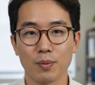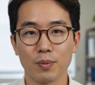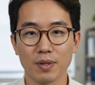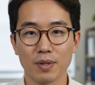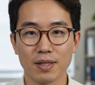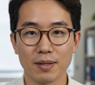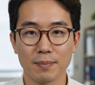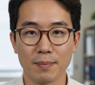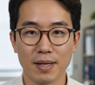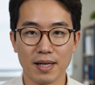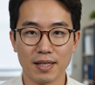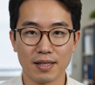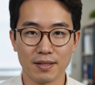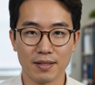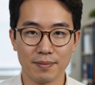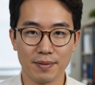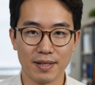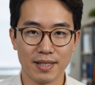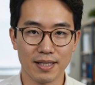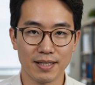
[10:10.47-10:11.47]
One of the
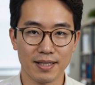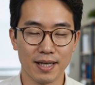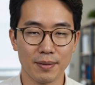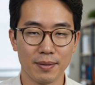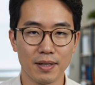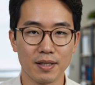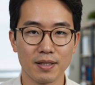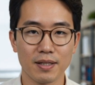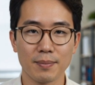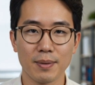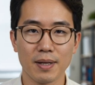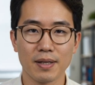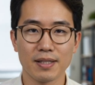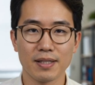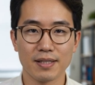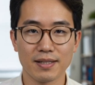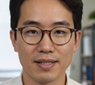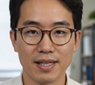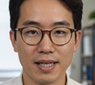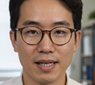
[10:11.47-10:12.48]
biggest misconceptions about
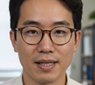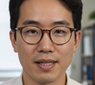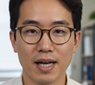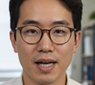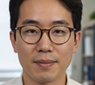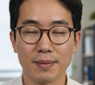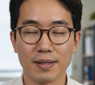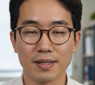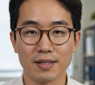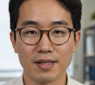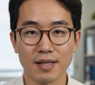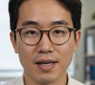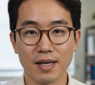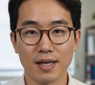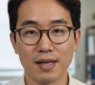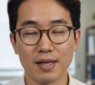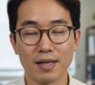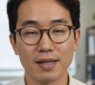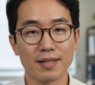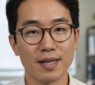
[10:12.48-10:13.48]
synthetic diamond
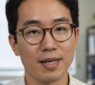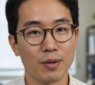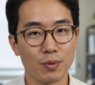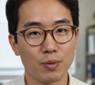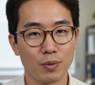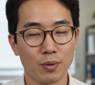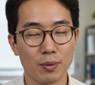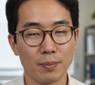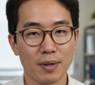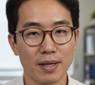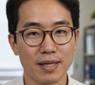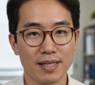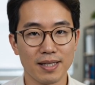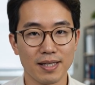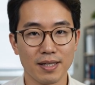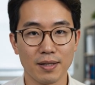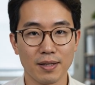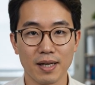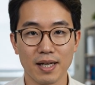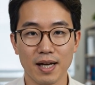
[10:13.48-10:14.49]
is that it will replace
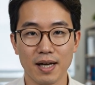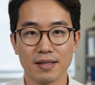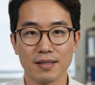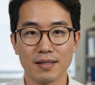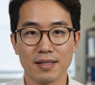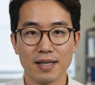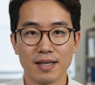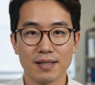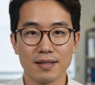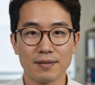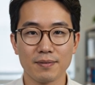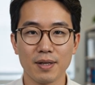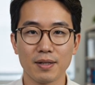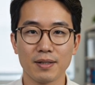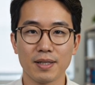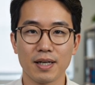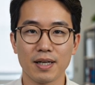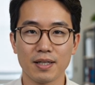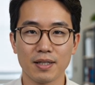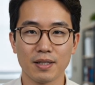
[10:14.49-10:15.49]
silicon as the
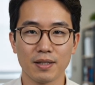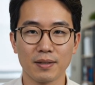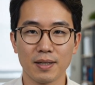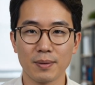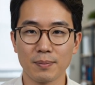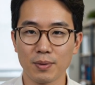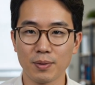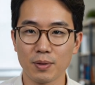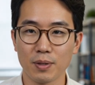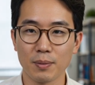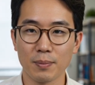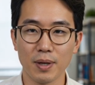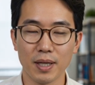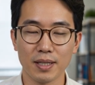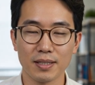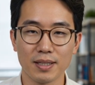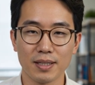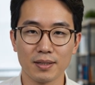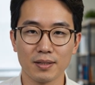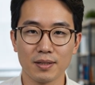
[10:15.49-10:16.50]
foundation of computer
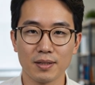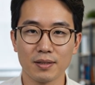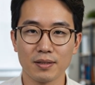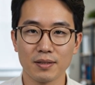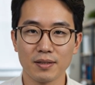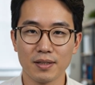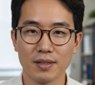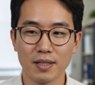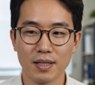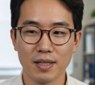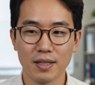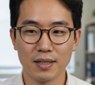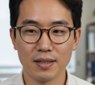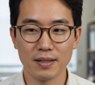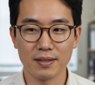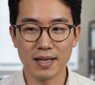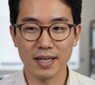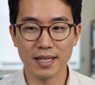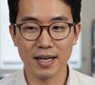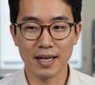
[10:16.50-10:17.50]
processors.
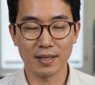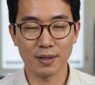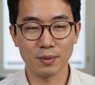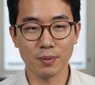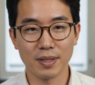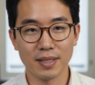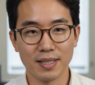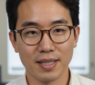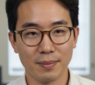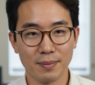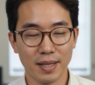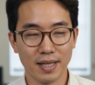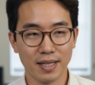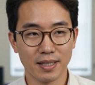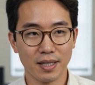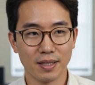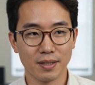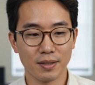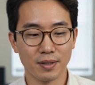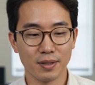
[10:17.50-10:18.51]
That isn't what
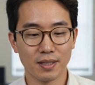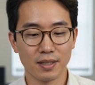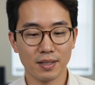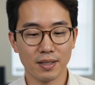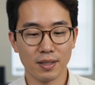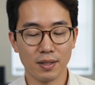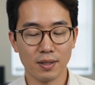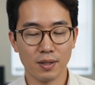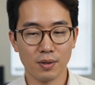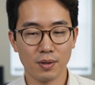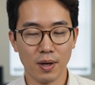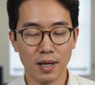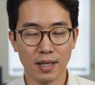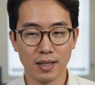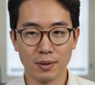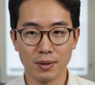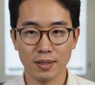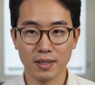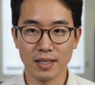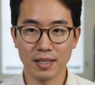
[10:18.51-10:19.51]
semiconductor engineers are trying
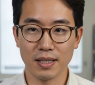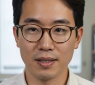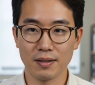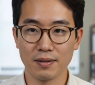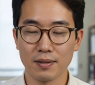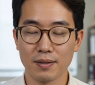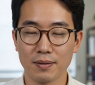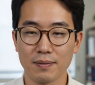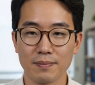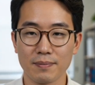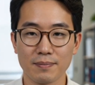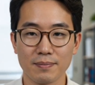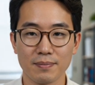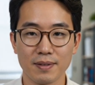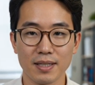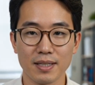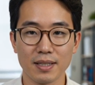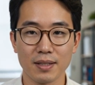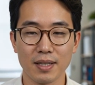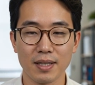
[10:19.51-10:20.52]
to achieve.
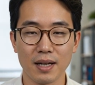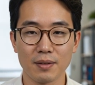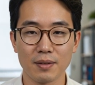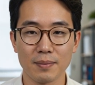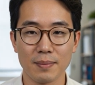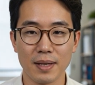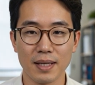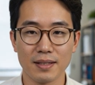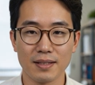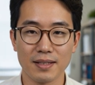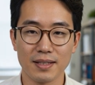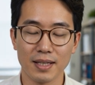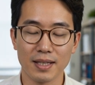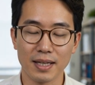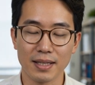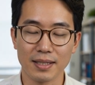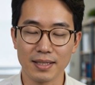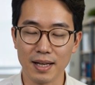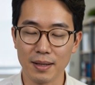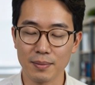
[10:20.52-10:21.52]
Silicon remains
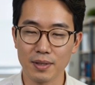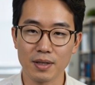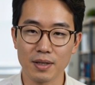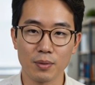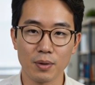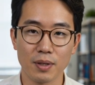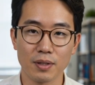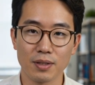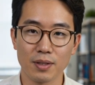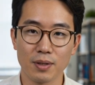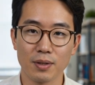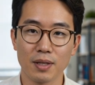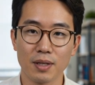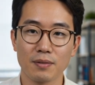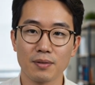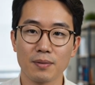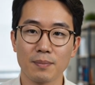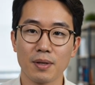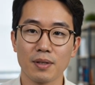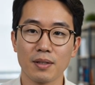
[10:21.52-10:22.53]
exceptionally well suited
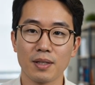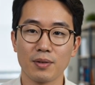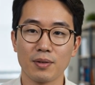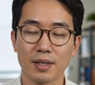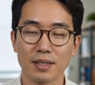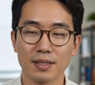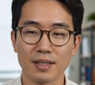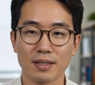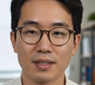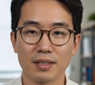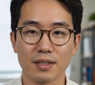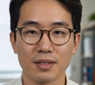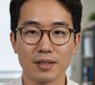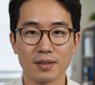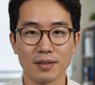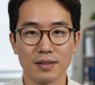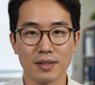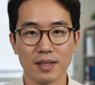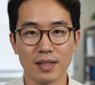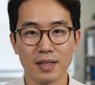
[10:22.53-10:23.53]
for building
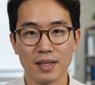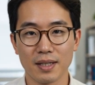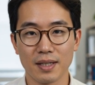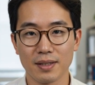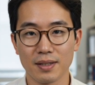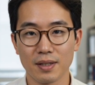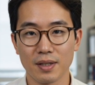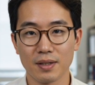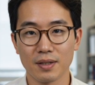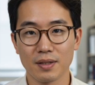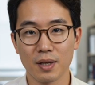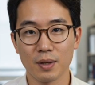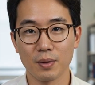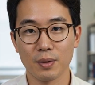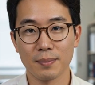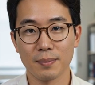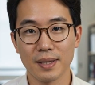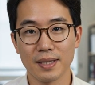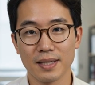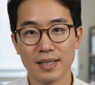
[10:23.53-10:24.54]
transistors, and there is no
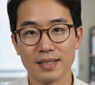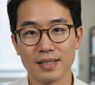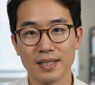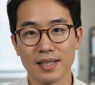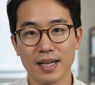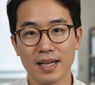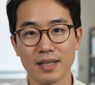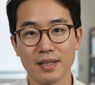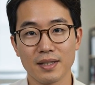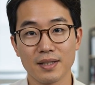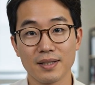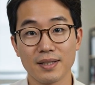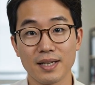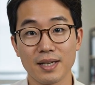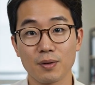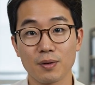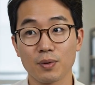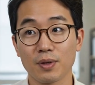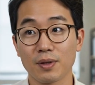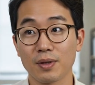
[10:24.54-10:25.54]
immediate indication that
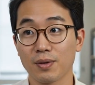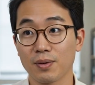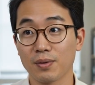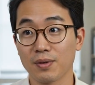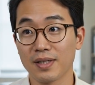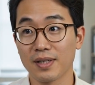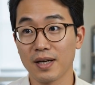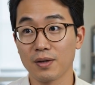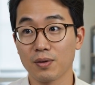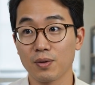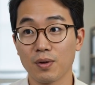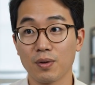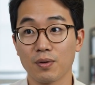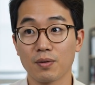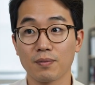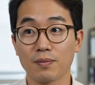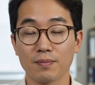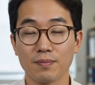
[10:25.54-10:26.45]
it will lose that role.